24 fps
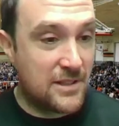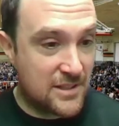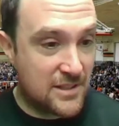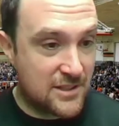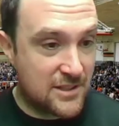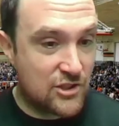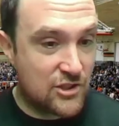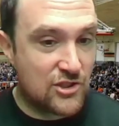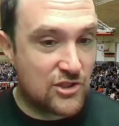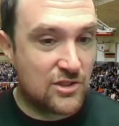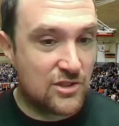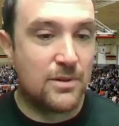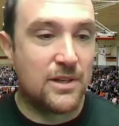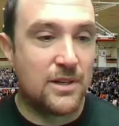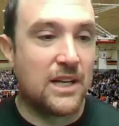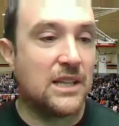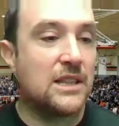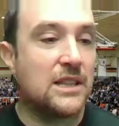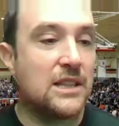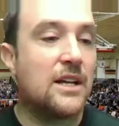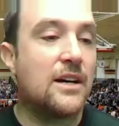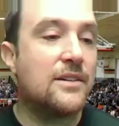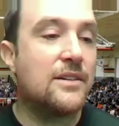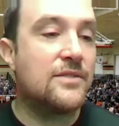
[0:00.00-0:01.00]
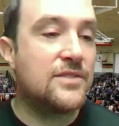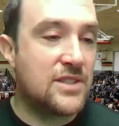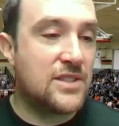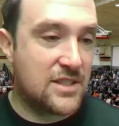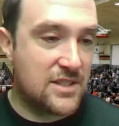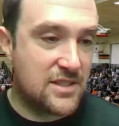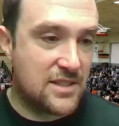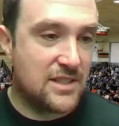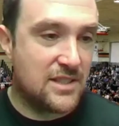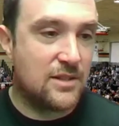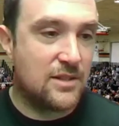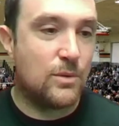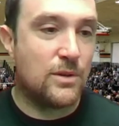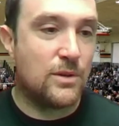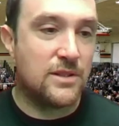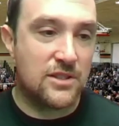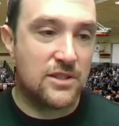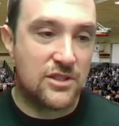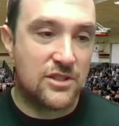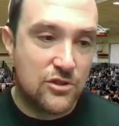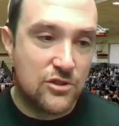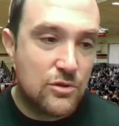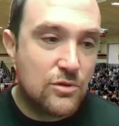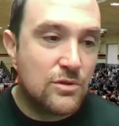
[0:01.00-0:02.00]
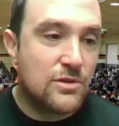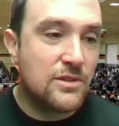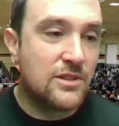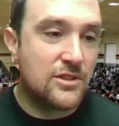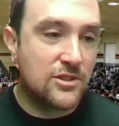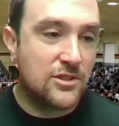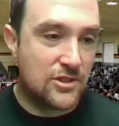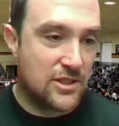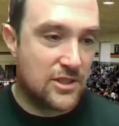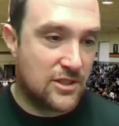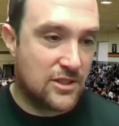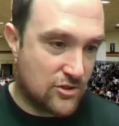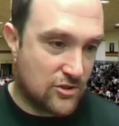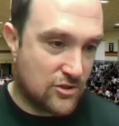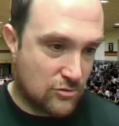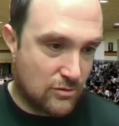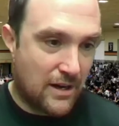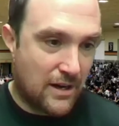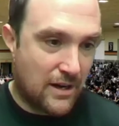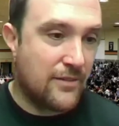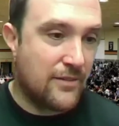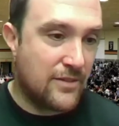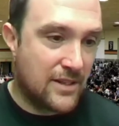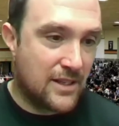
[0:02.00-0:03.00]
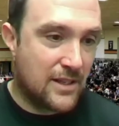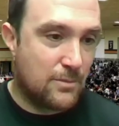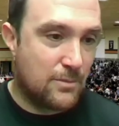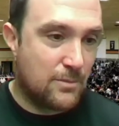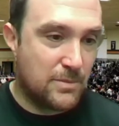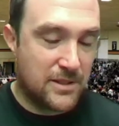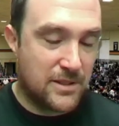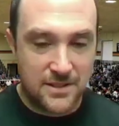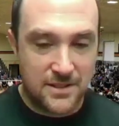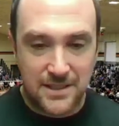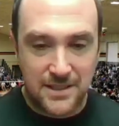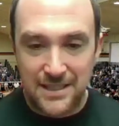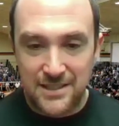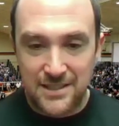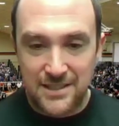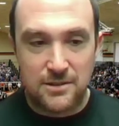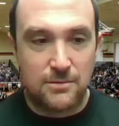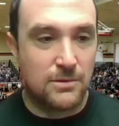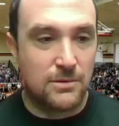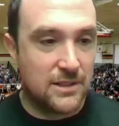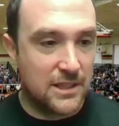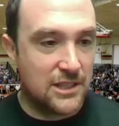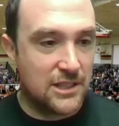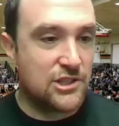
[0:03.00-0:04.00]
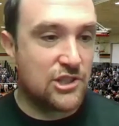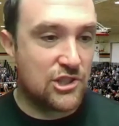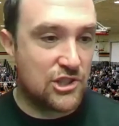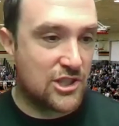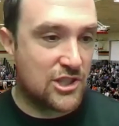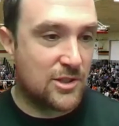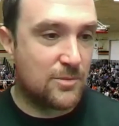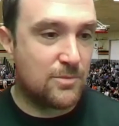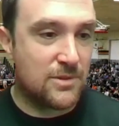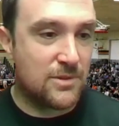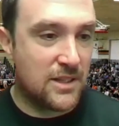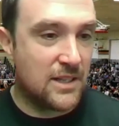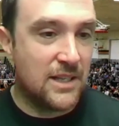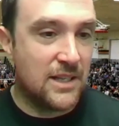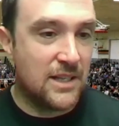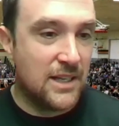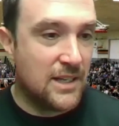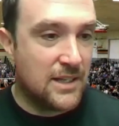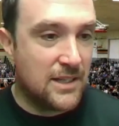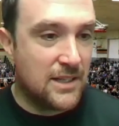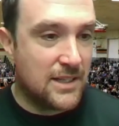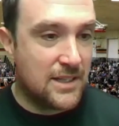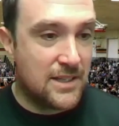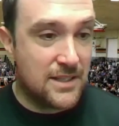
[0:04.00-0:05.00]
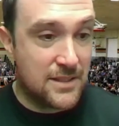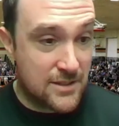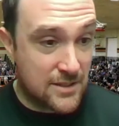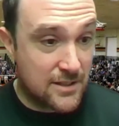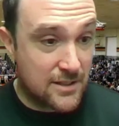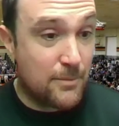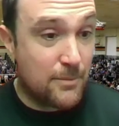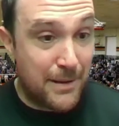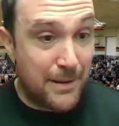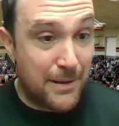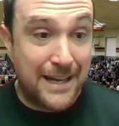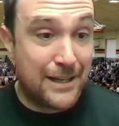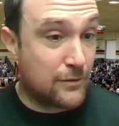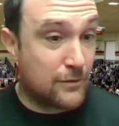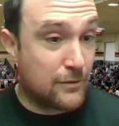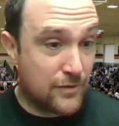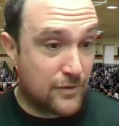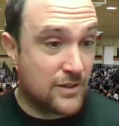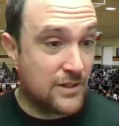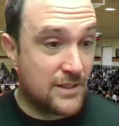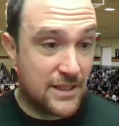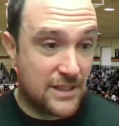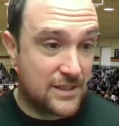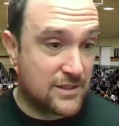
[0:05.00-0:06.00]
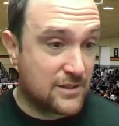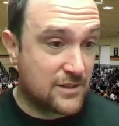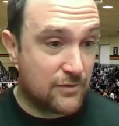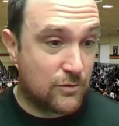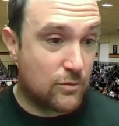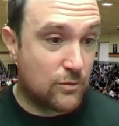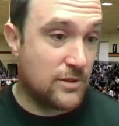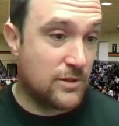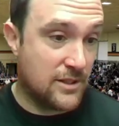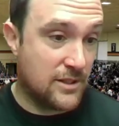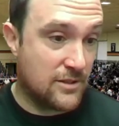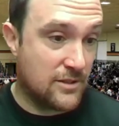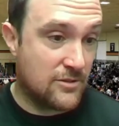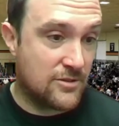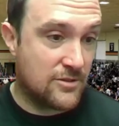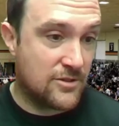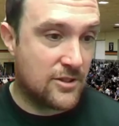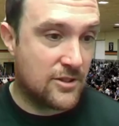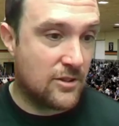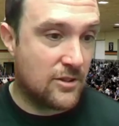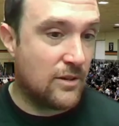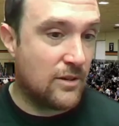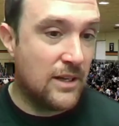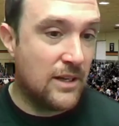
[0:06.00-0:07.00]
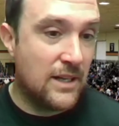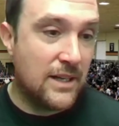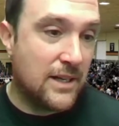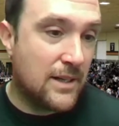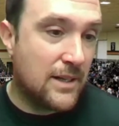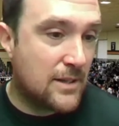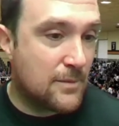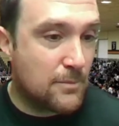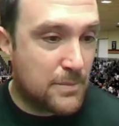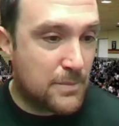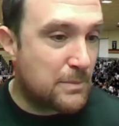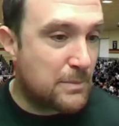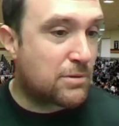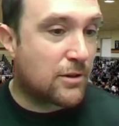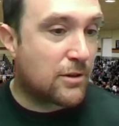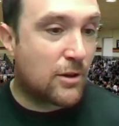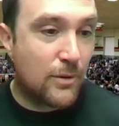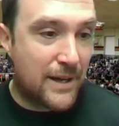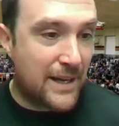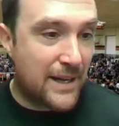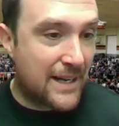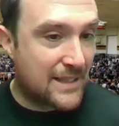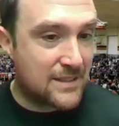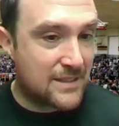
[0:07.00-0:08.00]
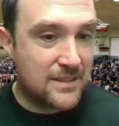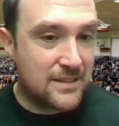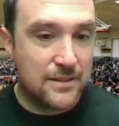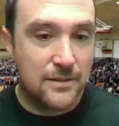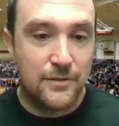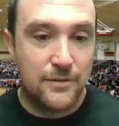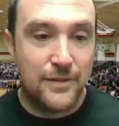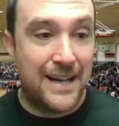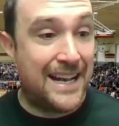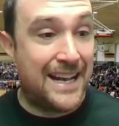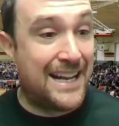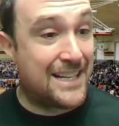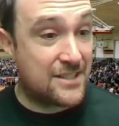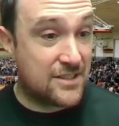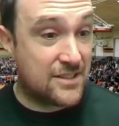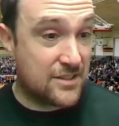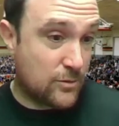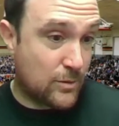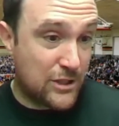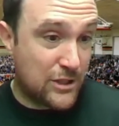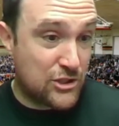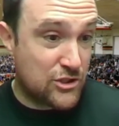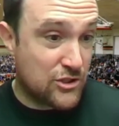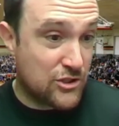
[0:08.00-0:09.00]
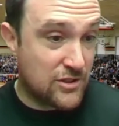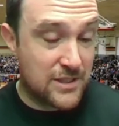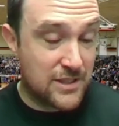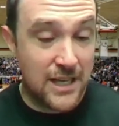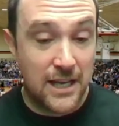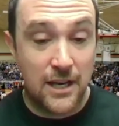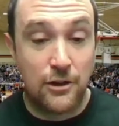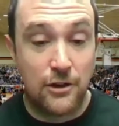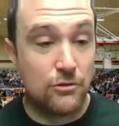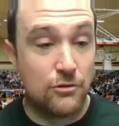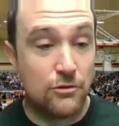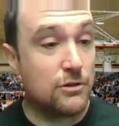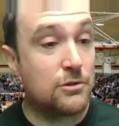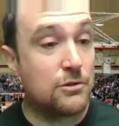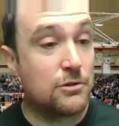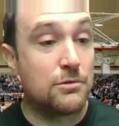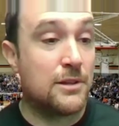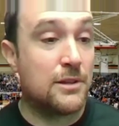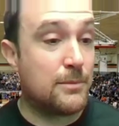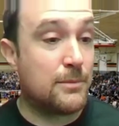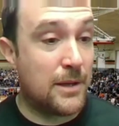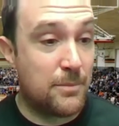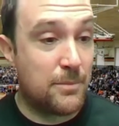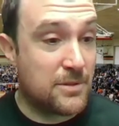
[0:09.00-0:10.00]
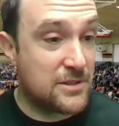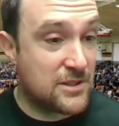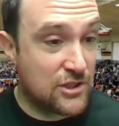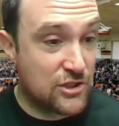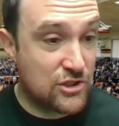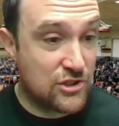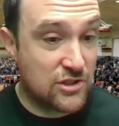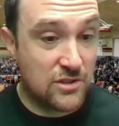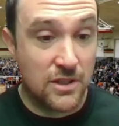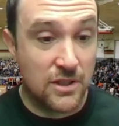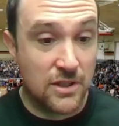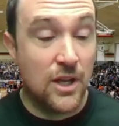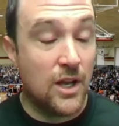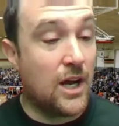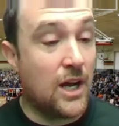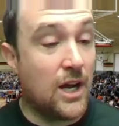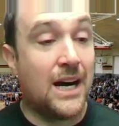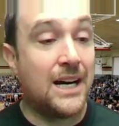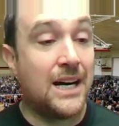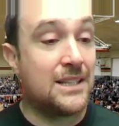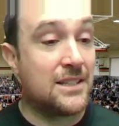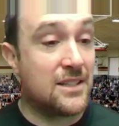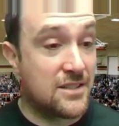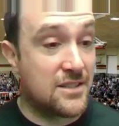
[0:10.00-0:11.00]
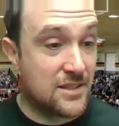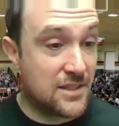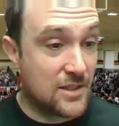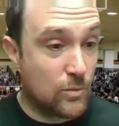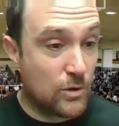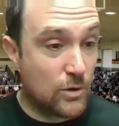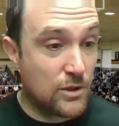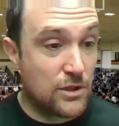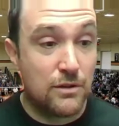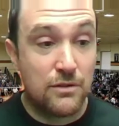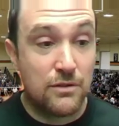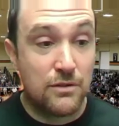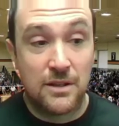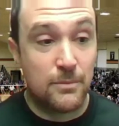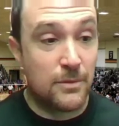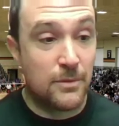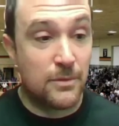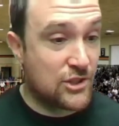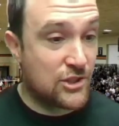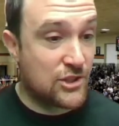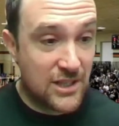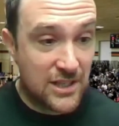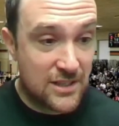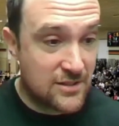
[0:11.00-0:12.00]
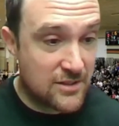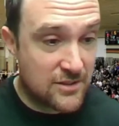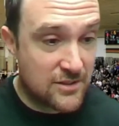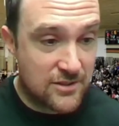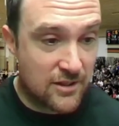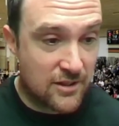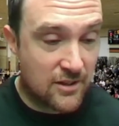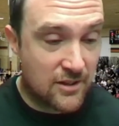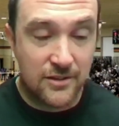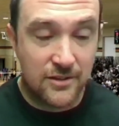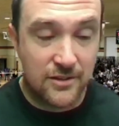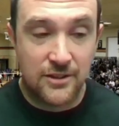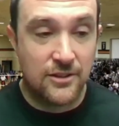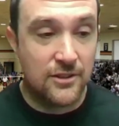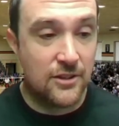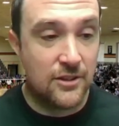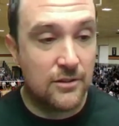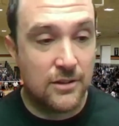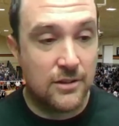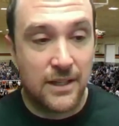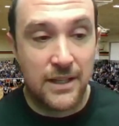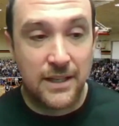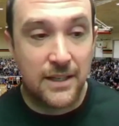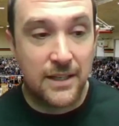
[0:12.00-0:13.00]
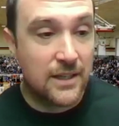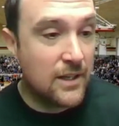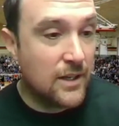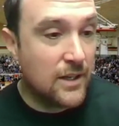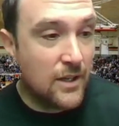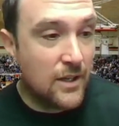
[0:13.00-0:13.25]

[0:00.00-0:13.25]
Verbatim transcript: decision, but I love to see it when the student is, is driving it because that's the relationship that is going to matter for the next four years. So be proactive, ask questions. Hey, are you recruiting my position? Honestly, what do you think my chances are? You know, like